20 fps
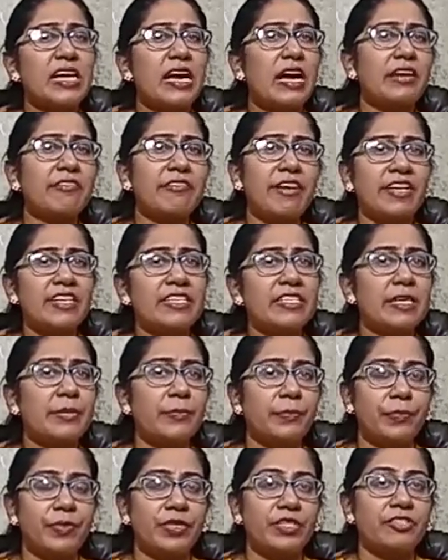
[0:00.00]
are very
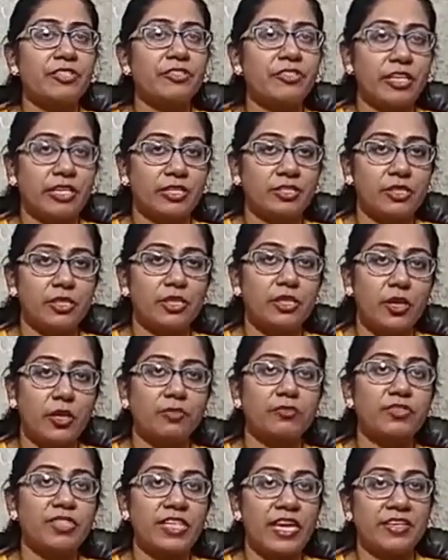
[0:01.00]
simple structure
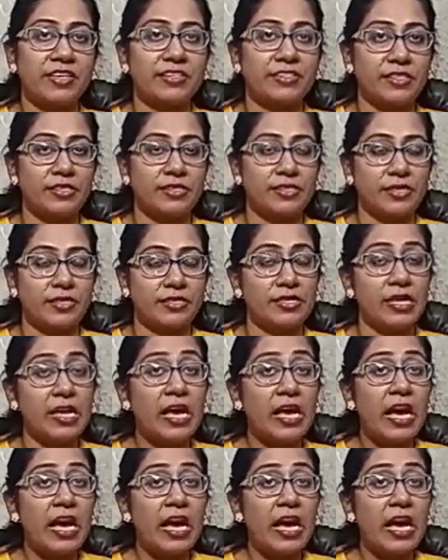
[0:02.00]
of sentences.